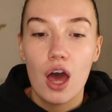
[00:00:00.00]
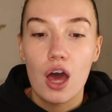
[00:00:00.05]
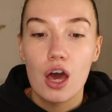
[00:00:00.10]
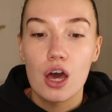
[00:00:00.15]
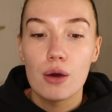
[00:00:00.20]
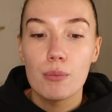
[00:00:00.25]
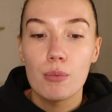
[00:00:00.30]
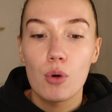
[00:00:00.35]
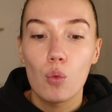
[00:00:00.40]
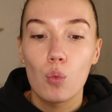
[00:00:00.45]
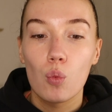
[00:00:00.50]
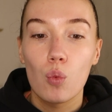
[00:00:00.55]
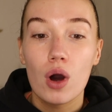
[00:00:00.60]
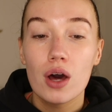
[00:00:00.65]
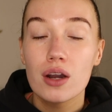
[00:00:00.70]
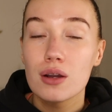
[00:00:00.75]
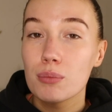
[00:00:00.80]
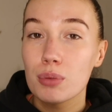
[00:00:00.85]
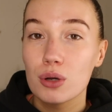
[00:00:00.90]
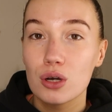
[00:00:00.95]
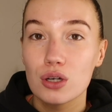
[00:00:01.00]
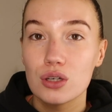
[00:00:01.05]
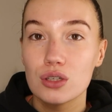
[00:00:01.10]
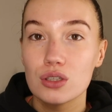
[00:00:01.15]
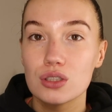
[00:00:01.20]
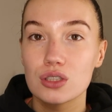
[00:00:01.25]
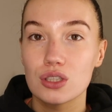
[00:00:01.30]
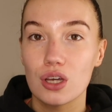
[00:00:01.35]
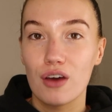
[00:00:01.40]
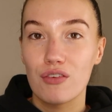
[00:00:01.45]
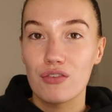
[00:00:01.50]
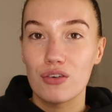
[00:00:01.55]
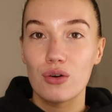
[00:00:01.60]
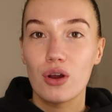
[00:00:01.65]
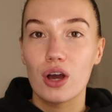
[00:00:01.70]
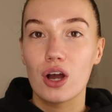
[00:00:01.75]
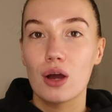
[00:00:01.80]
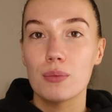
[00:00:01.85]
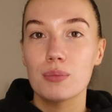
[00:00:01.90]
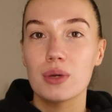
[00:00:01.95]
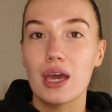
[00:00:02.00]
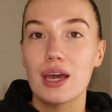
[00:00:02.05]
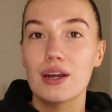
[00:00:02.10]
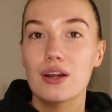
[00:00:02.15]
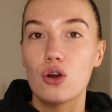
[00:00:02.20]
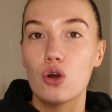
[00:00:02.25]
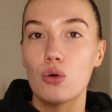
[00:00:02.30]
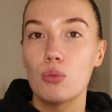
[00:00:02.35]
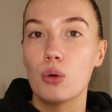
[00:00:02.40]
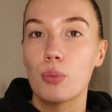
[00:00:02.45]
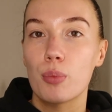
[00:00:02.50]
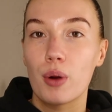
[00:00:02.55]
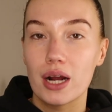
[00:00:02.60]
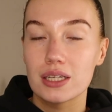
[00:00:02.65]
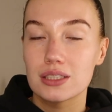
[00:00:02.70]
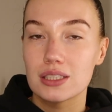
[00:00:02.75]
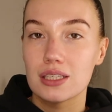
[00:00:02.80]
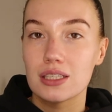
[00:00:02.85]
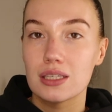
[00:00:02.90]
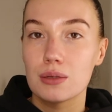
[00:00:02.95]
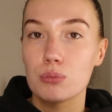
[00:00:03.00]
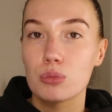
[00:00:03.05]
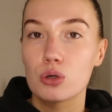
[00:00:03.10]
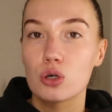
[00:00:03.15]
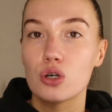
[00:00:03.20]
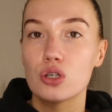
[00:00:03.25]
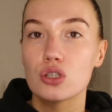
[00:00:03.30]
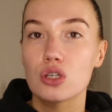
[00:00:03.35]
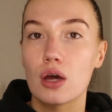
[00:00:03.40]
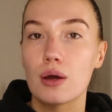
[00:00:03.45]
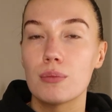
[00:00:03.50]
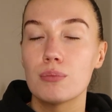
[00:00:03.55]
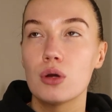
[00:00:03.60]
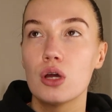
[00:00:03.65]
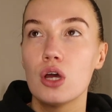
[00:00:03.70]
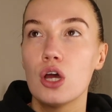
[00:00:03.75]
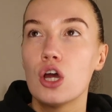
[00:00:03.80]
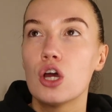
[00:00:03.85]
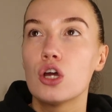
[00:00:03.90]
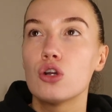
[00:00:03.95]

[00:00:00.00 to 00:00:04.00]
One, because I feel like I'm getting a lot more practice in, because I'm